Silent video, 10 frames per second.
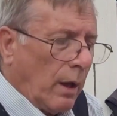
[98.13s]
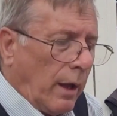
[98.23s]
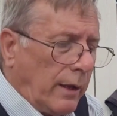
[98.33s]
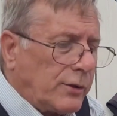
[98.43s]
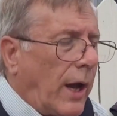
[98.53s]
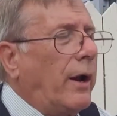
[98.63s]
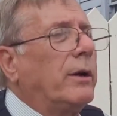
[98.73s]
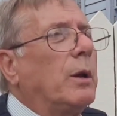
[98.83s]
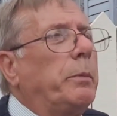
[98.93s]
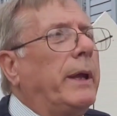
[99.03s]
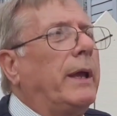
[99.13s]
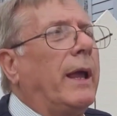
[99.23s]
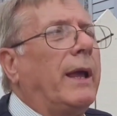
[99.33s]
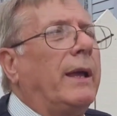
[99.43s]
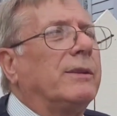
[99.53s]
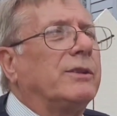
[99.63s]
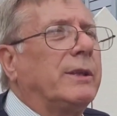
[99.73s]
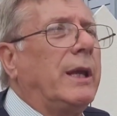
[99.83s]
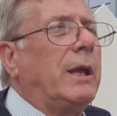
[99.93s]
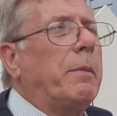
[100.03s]
And he's hired to be a
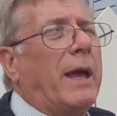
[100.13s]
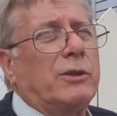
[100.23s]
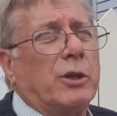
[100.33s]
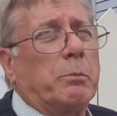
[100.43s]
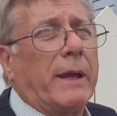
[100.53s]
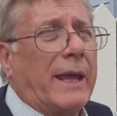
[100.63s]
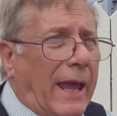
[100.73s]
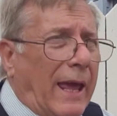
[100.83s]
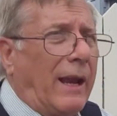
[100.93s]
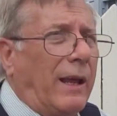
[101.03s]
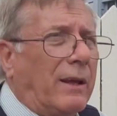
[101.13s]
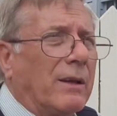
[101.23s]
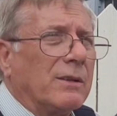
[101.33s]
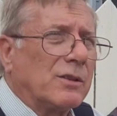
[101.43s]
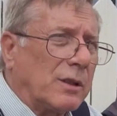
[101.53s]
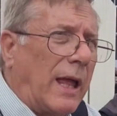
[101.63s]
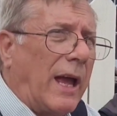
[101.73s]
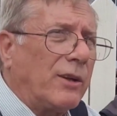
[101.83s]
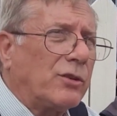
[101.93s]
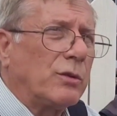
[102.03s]
steam engine mechanic
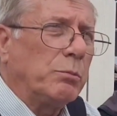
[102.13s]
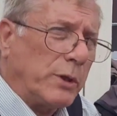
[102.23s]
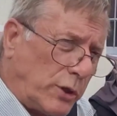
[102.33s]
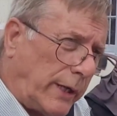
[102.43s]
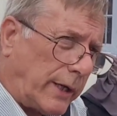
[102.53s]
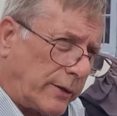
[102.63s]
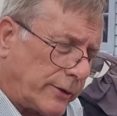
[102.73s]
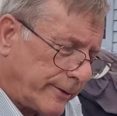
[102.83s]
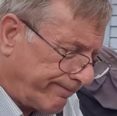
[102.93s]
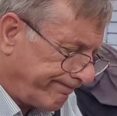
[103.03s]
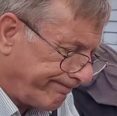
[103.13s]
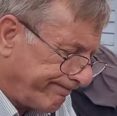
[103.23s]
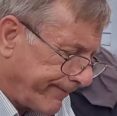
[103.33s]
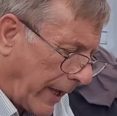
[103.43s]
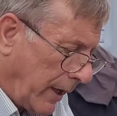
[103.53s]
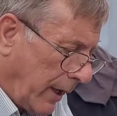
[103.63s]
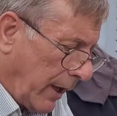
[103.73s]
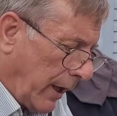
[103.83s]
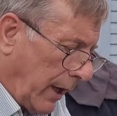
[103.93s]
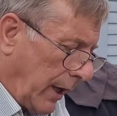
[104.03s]
slash machinist.
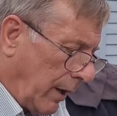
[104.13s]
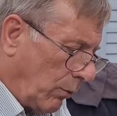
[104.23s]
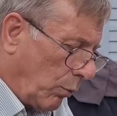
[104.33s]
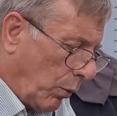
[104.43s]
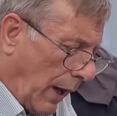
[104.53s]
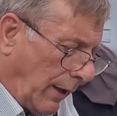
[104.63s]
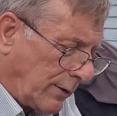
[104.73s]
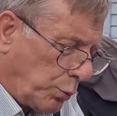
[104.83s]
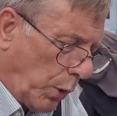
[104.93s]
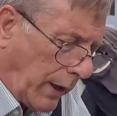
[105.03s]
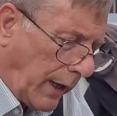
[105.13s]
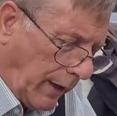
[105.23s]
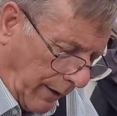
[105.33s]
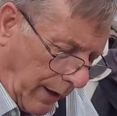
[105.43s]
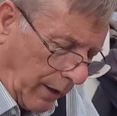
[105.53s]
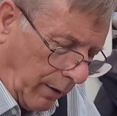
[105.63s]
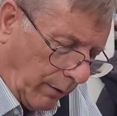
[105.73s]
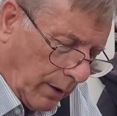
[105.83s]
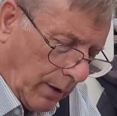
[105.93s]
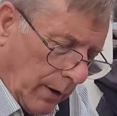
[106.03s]
And while he's working there,
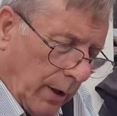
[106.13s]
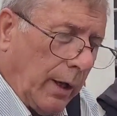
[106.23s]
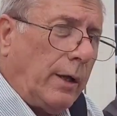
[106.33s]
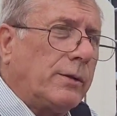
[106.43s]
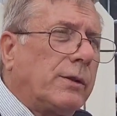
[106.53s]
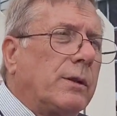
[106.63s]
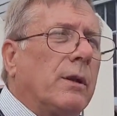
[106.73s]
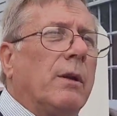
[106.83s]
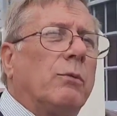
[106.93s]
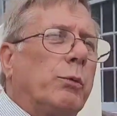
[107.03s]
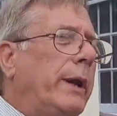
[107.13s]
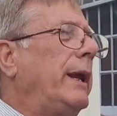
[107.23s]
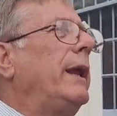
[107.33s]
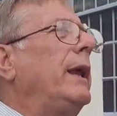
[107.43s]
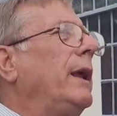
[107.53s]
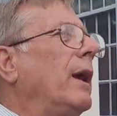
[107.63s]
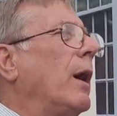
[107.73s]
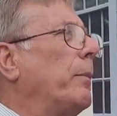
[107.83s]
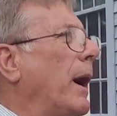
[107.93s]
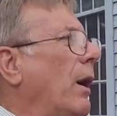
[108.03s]
he's reading
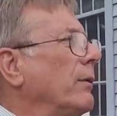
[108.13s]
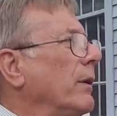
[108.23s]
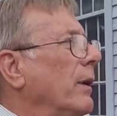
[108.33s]
about